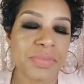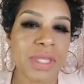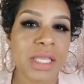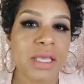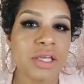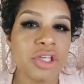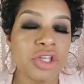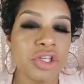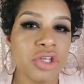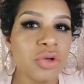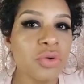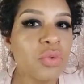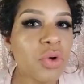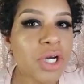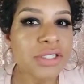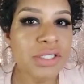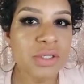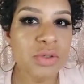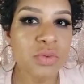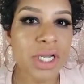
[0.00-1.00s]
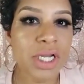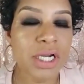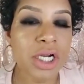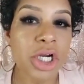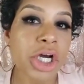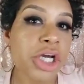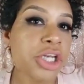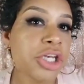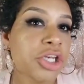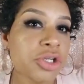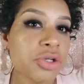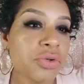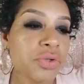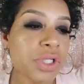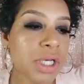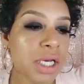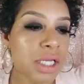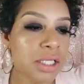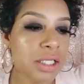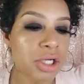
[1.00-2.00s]
You want to wear a nude
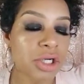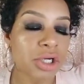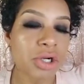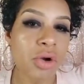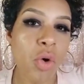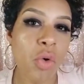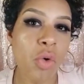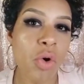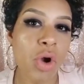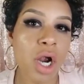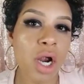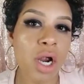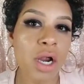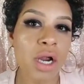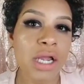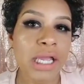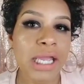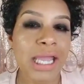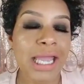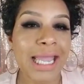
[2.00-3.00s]
color or